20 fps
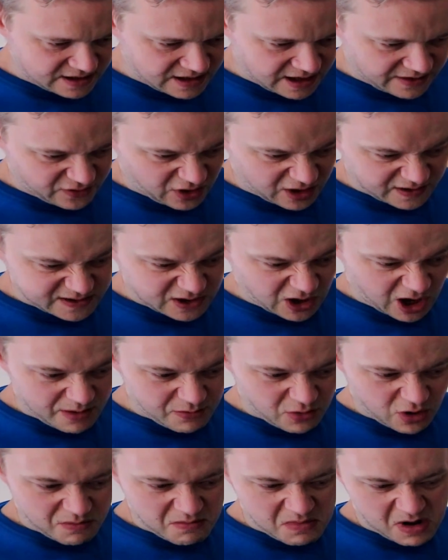I've got a
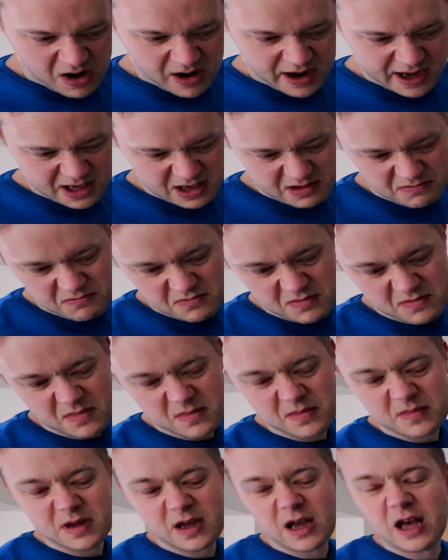timer on my
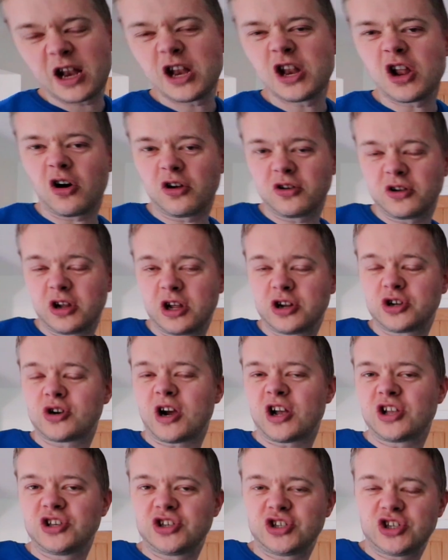
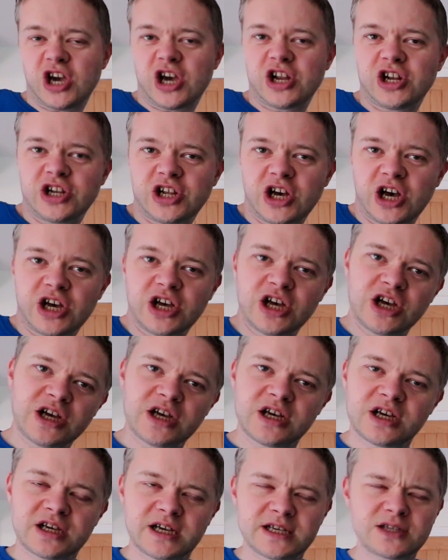non-transgender,
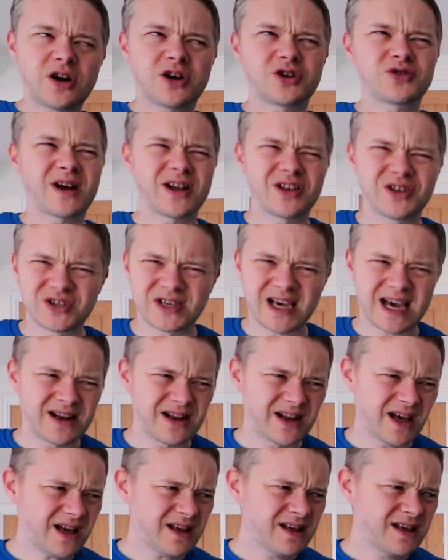it's not a
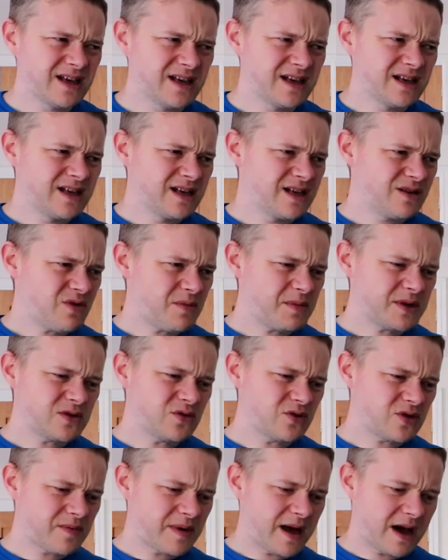transgender, what am I
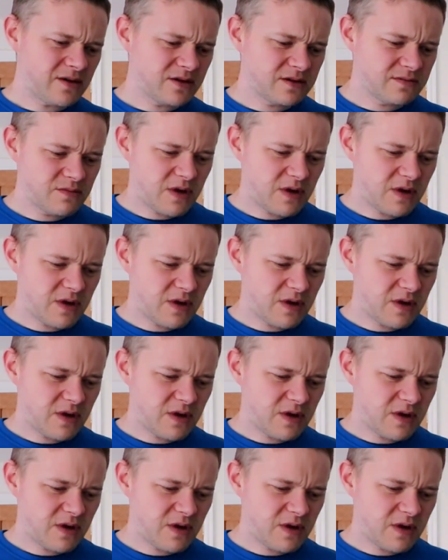talking about?